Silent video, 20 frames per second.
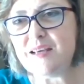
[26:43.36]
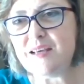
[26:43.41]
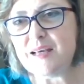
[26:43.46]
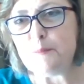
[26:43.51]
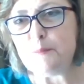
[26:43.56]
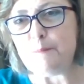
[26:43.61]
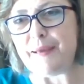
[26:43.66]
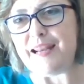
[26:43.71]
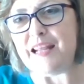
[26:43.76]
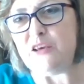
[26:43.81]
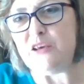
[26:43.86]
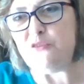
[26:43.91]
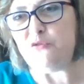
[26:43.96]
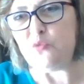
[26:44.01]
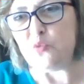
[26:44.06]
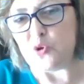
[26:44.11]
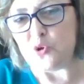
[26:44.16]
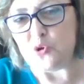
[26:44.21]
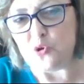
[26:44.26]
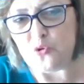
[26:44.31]
Many of you
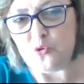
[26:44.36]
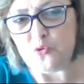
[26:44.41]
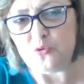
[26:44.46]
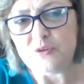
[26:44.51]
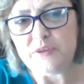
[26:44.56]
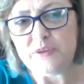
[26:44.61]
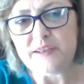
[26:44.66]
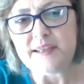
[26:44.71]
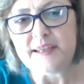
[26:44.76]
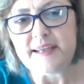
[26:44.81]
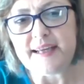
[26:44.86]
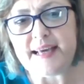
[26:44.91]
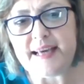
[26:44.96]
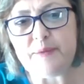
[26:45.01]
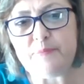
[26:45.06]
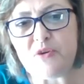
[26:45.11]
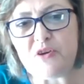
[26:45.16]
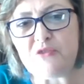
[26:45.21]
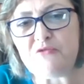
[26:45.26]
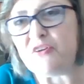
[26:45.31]
will know
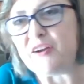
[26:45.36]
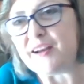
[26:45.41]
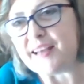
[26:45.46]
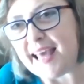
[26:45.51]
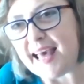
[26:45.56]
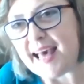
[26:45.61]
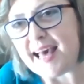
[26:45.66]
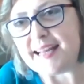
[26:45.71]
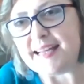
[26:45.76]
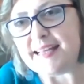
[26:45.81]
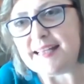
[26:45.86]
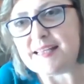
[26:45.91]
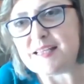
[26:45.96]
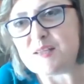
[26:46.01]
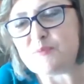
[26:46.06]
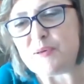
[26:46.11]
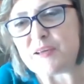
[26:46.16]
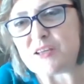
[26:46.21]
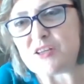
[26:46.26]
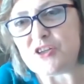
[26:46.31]
our friend Khan in this
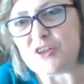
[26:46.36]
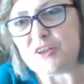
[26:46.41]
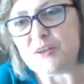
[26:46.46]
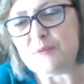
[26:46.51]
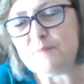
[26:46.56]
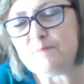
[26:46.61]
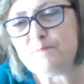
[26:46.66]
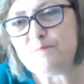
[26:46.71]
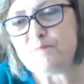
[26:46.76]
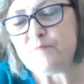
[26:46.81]
picture,